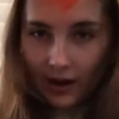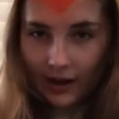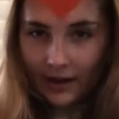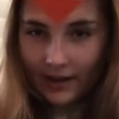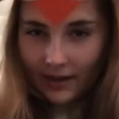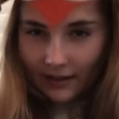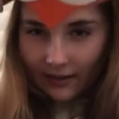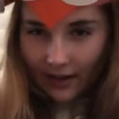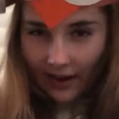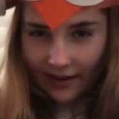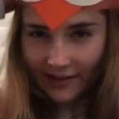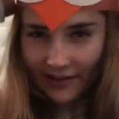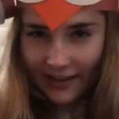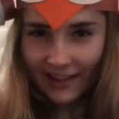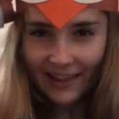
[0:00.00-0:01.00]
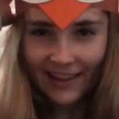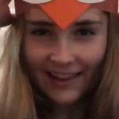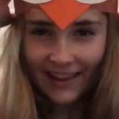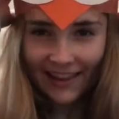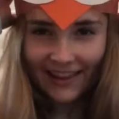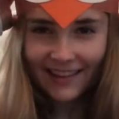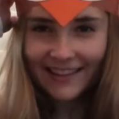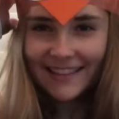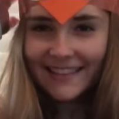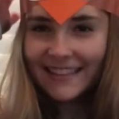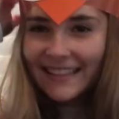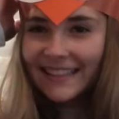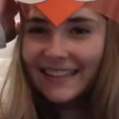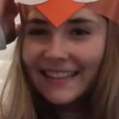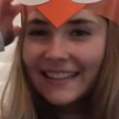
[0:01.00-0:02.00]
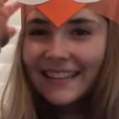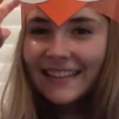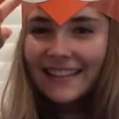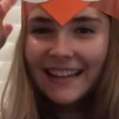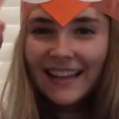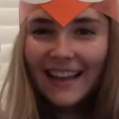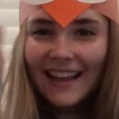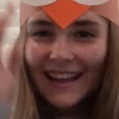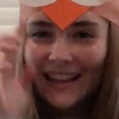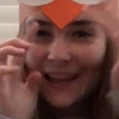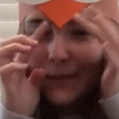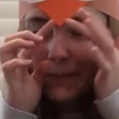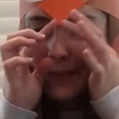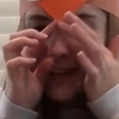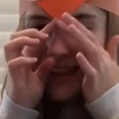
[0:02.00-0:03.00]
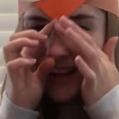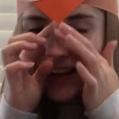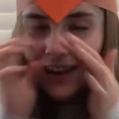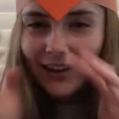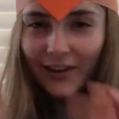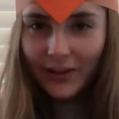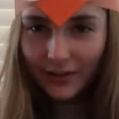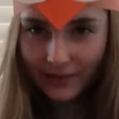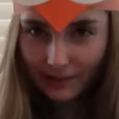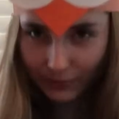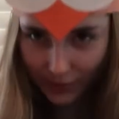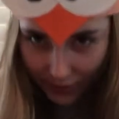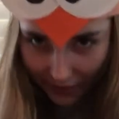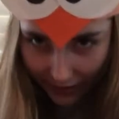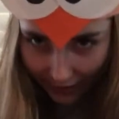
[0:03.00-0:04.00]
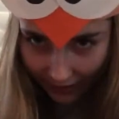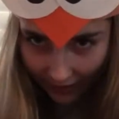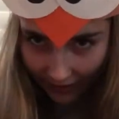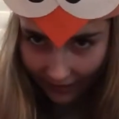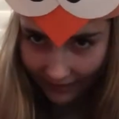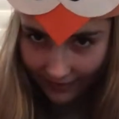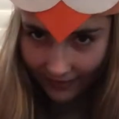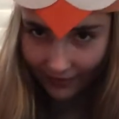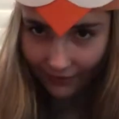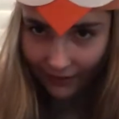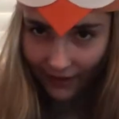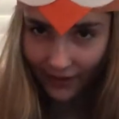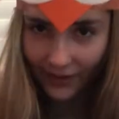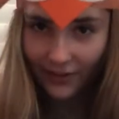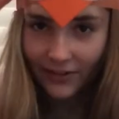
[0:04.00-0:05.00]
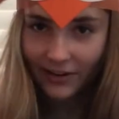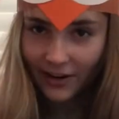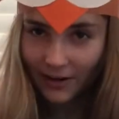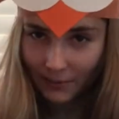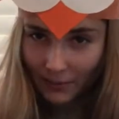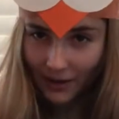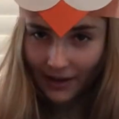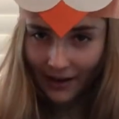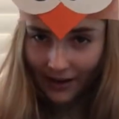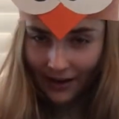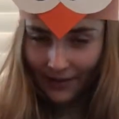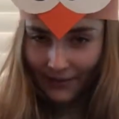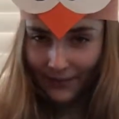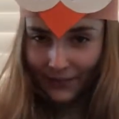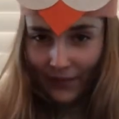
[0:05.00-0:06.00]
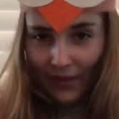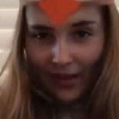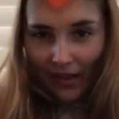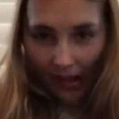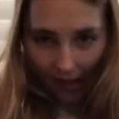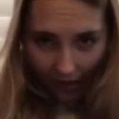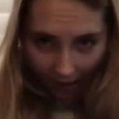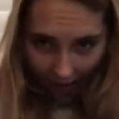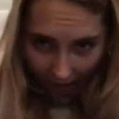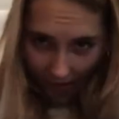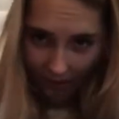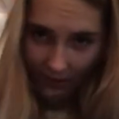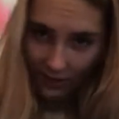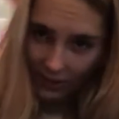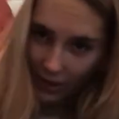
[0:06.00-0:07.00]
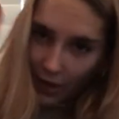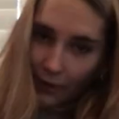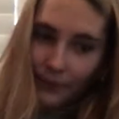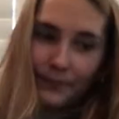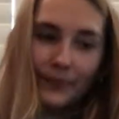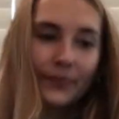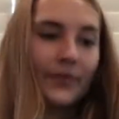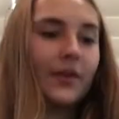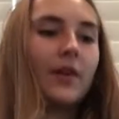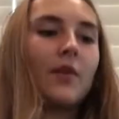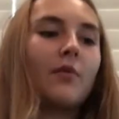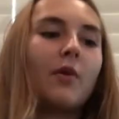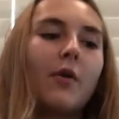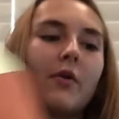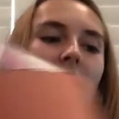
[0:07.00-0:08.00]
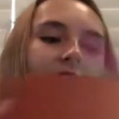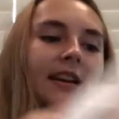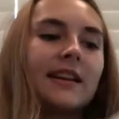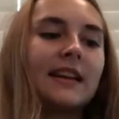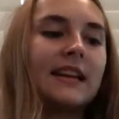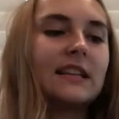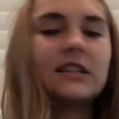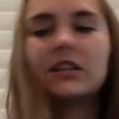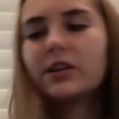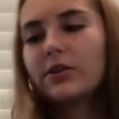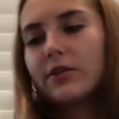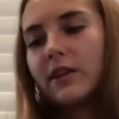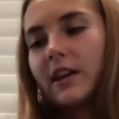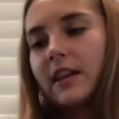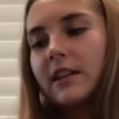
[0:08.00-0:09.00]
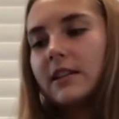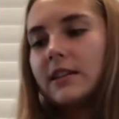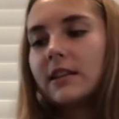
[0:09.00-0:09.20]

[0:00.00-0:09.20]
is kind of like this. The beak kind of goes in between your eyes and the feathers are up here. So what we're going to need to do this